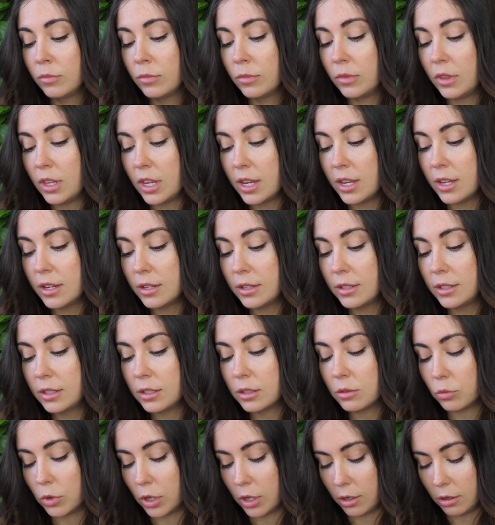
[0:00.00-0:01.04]

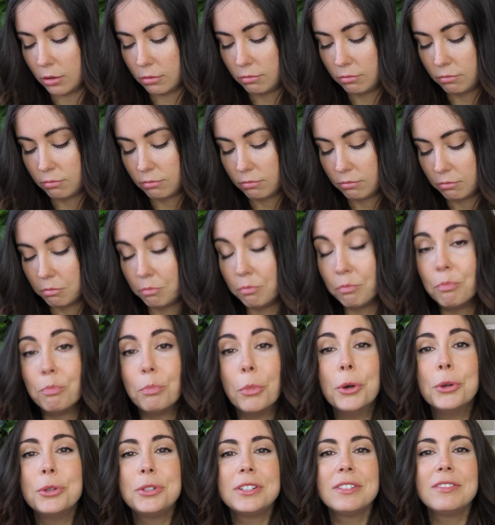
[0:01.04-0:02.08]
These, well,
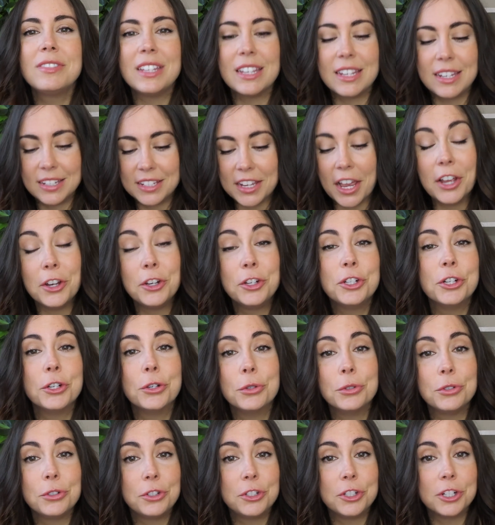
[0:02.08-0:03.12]
most of these I
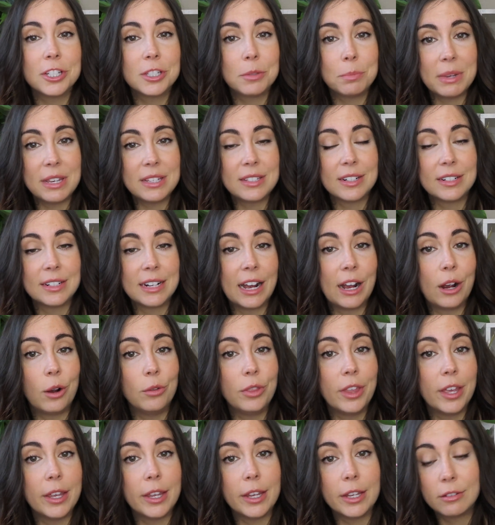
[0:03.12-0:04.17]
chose just based on how
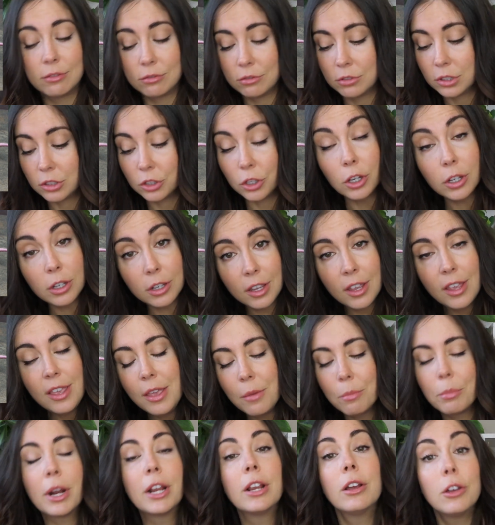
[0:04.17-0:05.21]
they look,
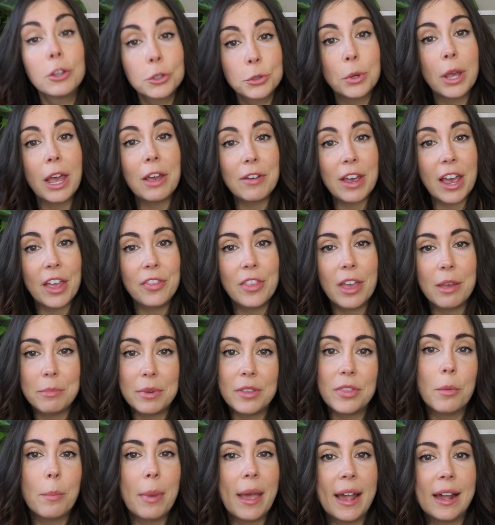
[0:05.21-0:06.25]
but I also have had them
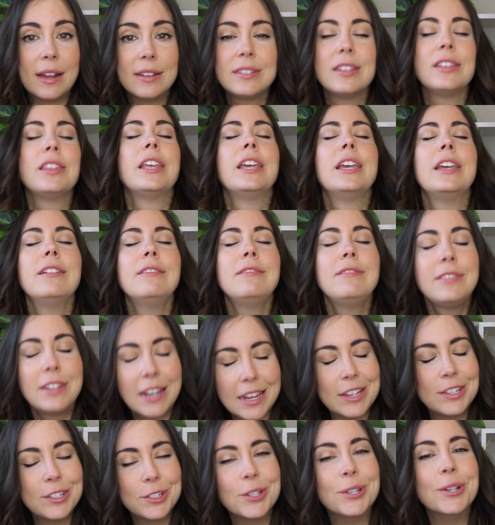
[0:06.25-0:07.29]
in the past and they
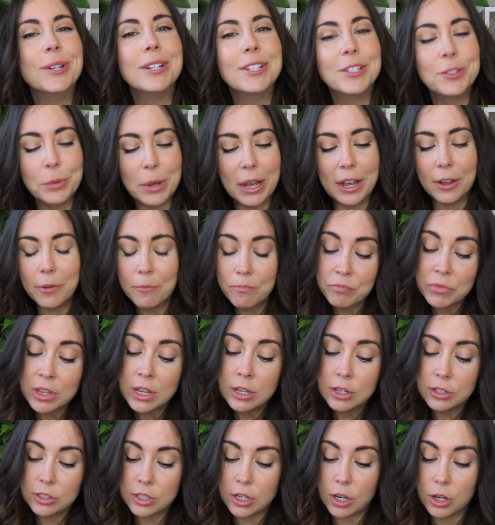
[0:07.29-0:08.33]
taste good as well.
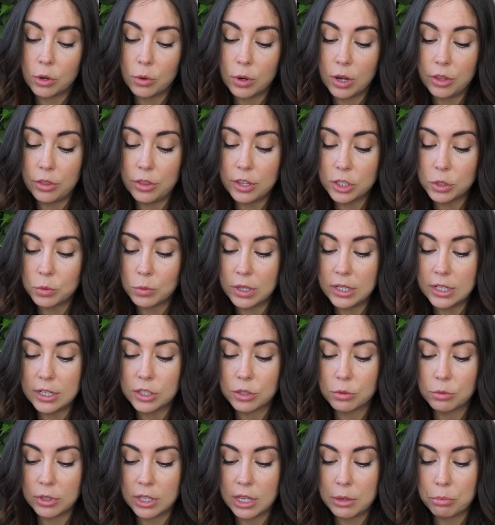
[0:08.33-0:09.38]
So this one is
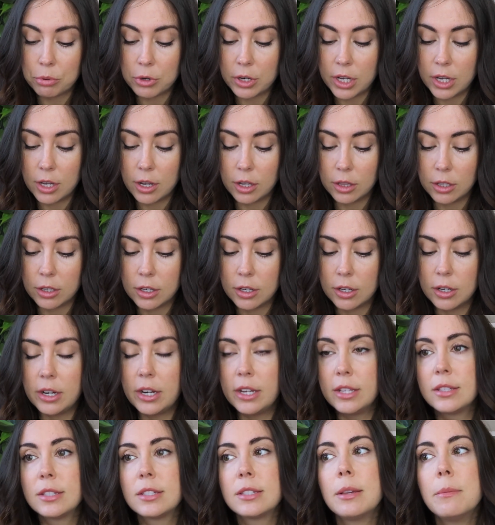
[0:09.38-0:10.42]
a really pretty color.
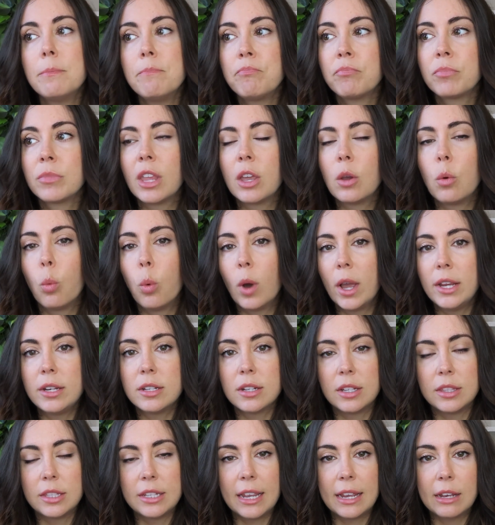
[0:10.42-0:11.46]
It's like white
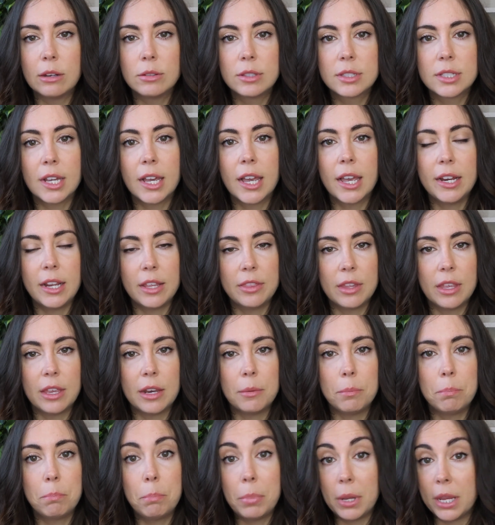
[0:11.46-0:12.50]
on the outside and
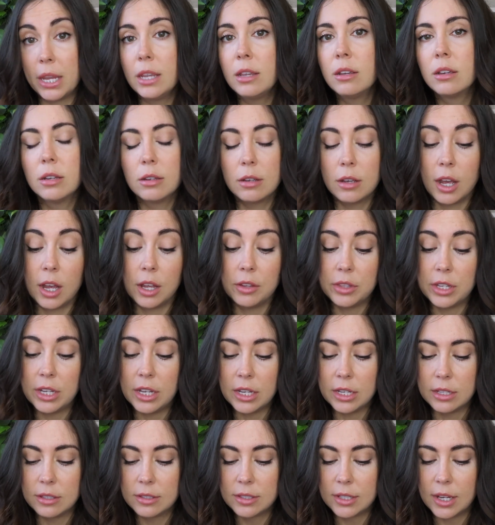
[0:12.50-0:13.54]
then pink on the
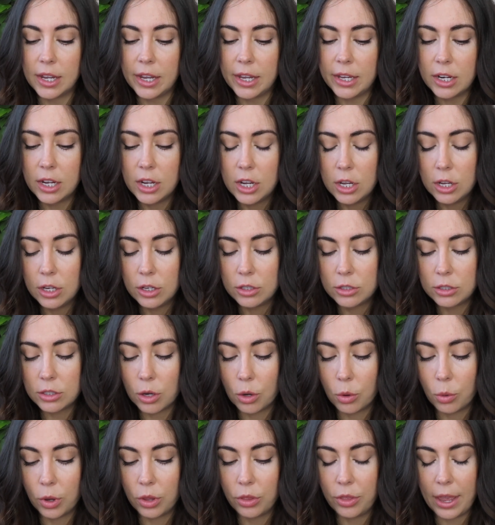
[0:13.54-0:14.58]
inside.
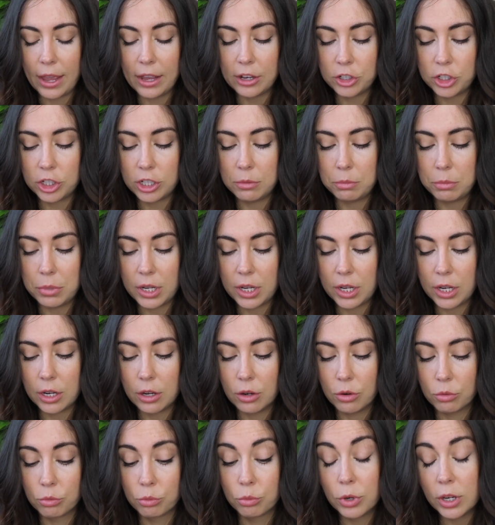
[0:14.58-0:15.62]
So that should be
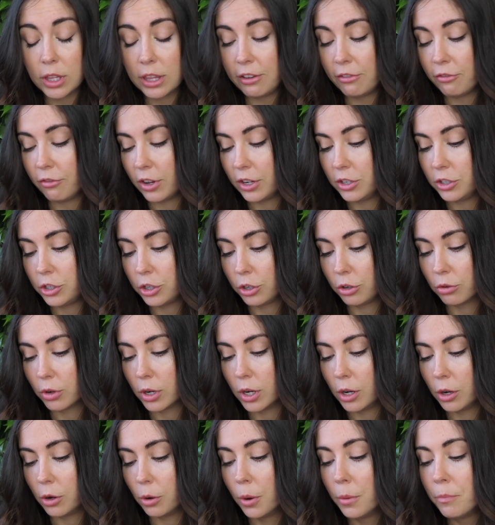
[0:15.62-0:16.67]
really fun to
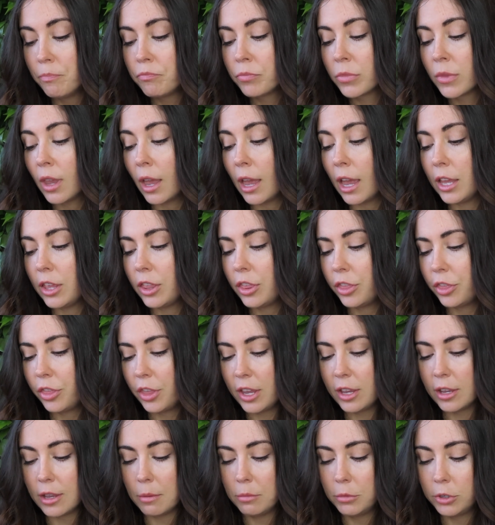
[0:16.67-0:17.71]
grow. I
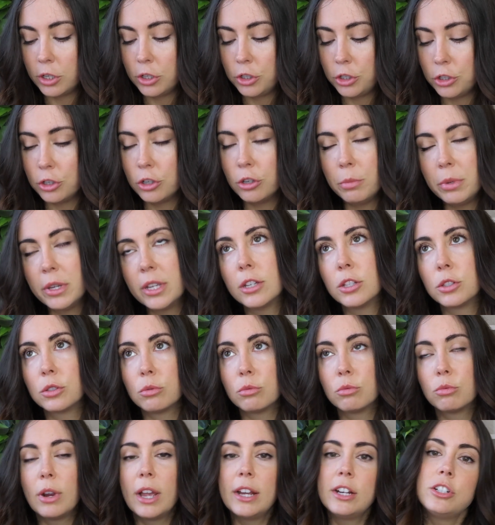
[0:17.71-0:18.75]
think I'm gonna do, because
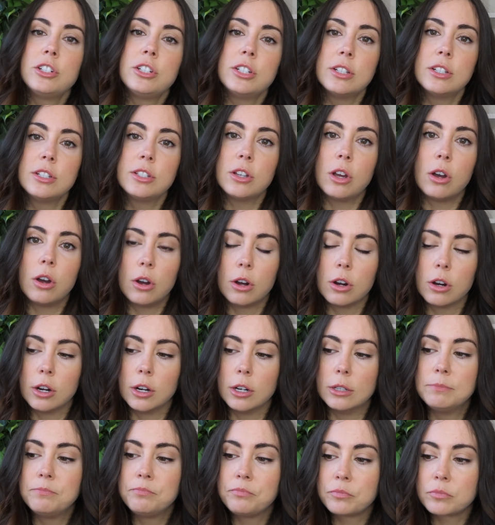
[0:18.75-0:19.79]
radishes
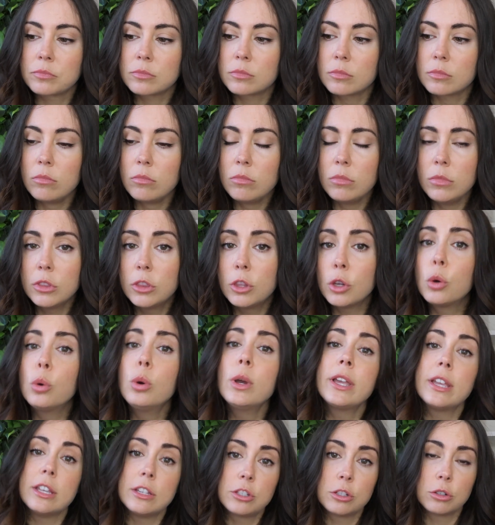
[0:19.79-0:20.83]
are the
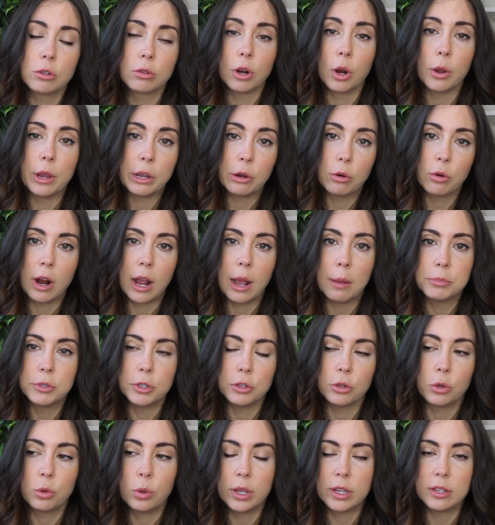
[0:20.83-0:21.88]
quickest growing crop, so
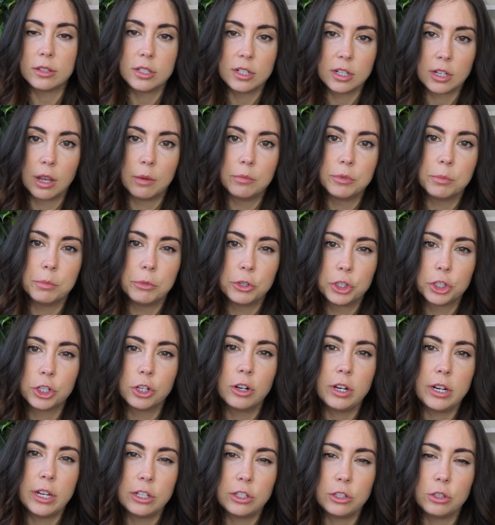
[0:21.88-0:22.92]
the quickest to come to
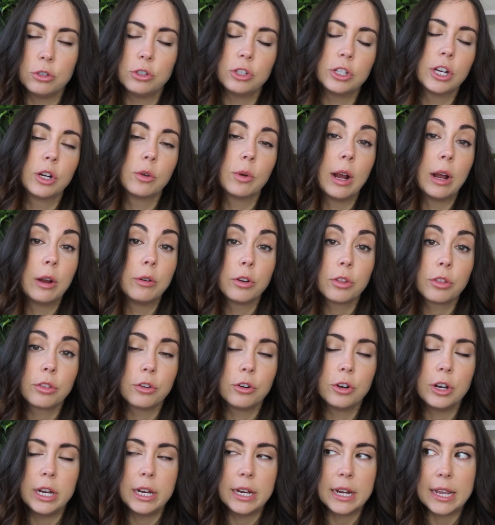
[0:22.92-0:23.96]
maturity, it's usually around
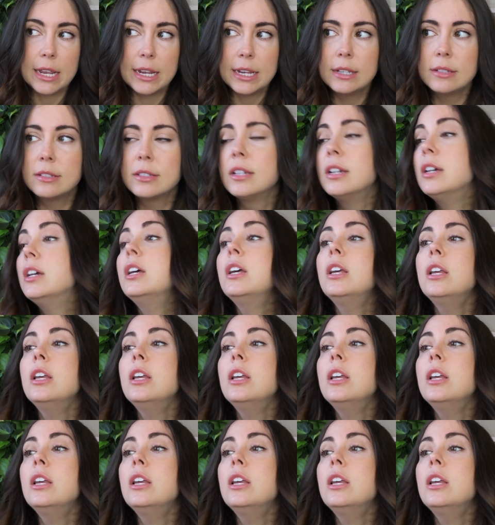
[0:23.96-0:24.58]
30 days.